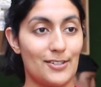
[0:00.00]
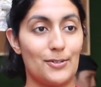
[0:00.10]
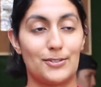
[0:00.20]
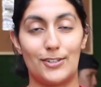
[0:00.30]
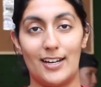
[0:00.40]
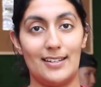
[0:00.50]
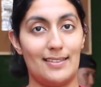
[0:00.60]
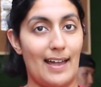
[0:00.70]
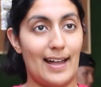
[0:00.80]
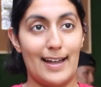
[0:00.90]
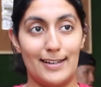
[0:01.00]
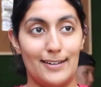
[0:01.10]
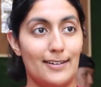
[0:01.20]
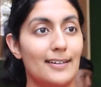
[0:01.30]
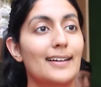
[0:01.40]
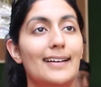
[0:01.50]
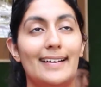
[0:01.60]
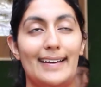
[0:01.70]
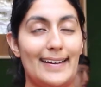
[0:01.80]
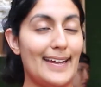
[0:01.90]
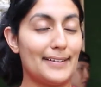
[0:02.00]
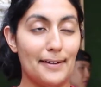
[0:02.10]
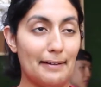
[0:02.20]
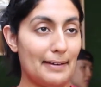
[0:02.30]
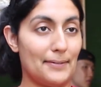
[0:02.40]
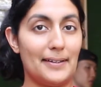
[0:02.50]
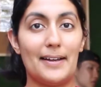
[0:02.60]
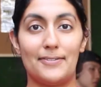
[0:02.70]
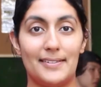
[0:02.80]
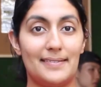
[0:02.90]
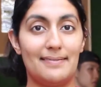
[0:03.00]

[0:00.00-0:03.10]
So it was great. I got here at 9 o'clock and we left